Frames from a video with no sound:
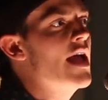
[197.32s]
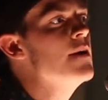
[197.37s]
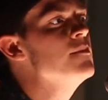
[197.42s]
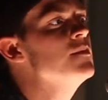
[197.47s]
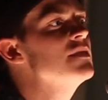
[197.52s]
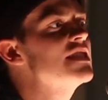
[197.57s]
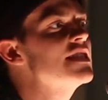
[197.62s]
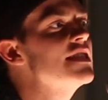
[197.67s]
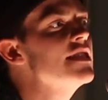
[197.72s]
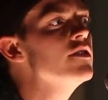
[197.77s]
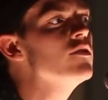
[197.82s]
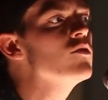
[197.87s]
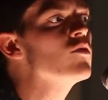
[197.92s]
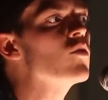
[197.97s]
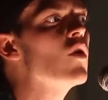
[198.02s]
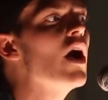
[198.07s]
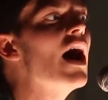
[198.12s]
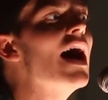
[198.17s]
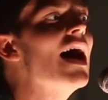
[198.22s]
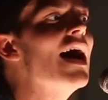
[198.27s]
M C
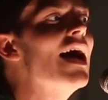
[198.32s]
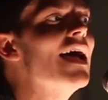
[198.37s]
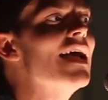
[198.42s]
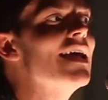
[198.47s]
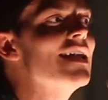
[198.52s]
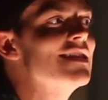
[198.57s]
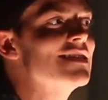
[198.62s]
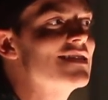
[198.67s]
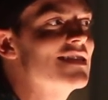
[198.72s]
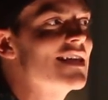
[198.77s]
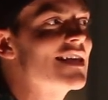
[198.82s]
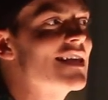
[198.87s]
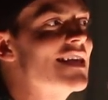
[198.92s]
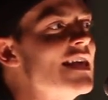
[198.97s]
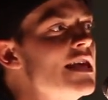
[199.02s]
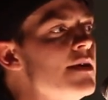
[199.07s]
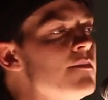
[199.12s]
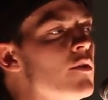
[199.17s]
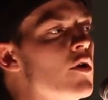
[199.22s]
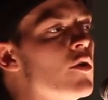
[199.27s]
Ride is the
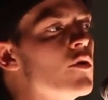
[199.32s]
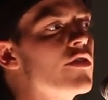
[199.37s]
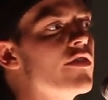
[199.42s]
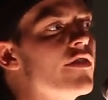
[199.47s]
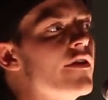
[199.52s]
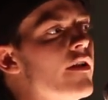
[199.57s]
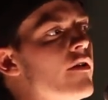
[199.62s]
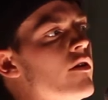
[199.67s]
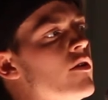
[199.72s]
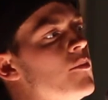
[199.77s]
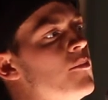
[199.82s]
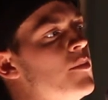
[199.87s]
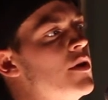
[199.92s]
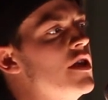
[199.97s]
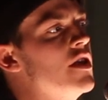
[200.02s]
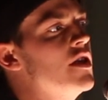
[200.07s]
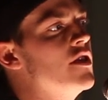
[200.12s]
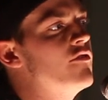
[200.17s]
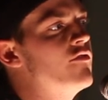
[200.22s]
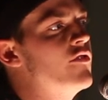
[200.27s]

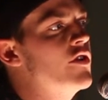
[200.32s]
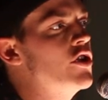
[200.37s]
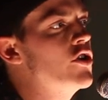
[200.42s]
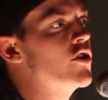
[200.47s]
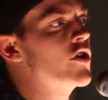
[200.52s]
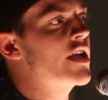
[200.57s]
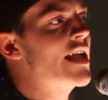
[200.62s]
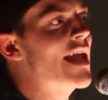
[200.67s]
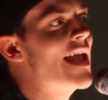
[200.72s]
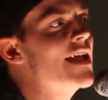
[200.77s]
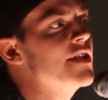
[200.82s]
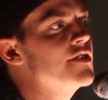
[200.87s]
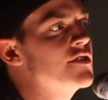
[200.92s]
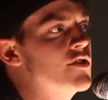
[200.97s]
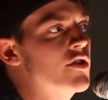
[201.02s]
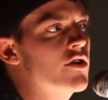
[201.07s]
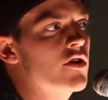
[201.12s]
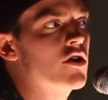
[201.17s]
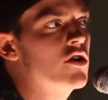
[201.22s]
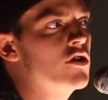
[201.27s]
chemotherapy for your
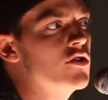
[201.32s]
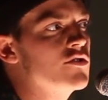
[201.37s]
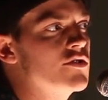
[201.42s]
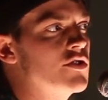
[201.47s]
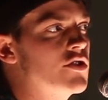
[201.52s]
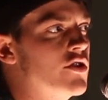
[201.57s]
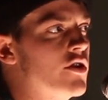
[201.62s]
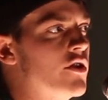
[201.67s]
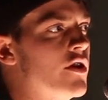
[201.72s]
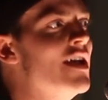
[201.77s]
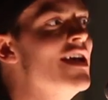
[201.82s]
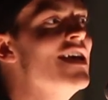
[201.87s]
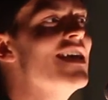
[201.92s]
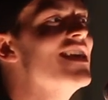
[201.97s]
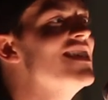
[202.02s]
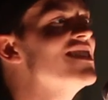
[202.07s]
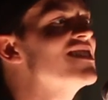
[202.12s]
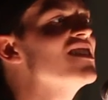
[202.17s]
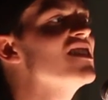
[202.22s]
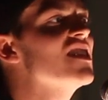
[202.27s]
cancer culture.
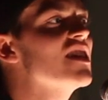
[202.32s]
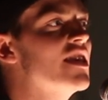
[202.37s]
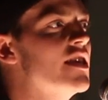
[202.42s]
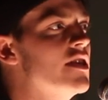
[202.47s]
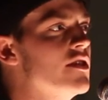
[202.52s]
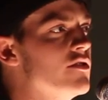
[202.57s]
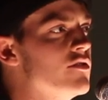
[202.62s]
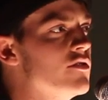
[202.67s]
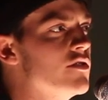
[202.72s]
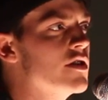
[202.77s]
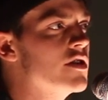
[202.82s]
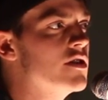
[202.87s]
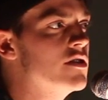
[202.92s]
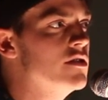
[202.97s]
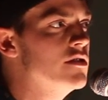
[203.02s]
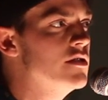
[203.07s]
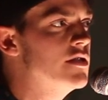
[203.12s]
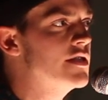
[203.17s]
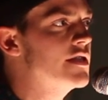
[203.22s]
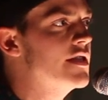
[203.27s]
He's gonna kill the
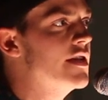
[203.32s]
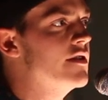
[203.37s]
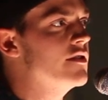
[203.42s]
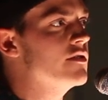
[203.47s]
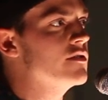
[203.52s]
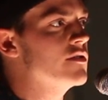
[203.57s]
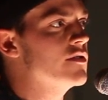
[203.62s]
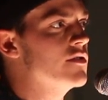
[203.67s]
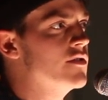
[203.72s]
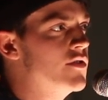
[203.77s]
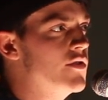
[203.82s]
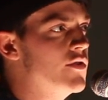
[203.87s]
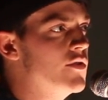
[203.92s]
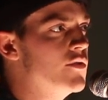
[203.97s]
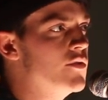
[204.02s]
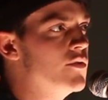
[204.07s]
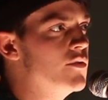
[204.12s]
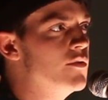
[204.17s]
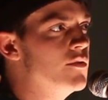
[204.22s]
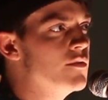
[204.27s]
good cells
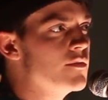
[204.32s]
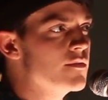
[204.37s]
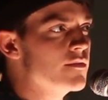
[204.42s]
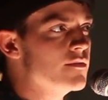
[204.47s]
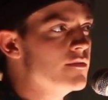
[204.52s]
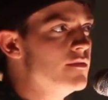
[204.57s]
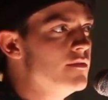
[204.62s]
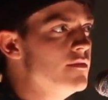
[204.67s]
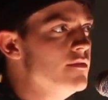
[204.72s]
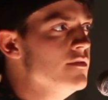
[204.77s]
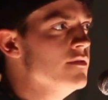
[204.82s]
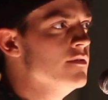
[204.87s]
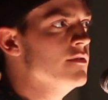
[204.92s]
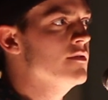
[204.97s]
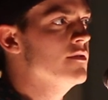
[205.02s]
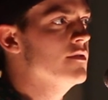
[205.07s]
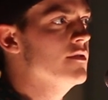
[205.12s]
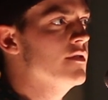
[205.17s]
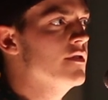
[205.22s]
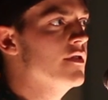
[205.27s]
too.
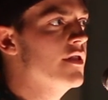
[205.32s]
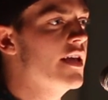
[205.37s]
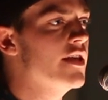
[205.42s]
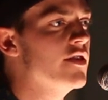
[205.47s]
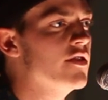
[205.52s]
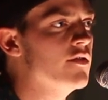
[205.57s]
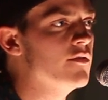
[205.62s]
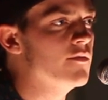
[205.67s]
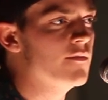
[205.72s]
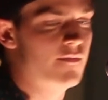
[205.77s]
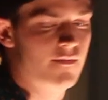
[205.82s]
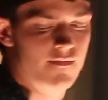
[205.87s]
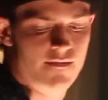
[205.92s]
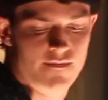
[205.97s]
Thank you.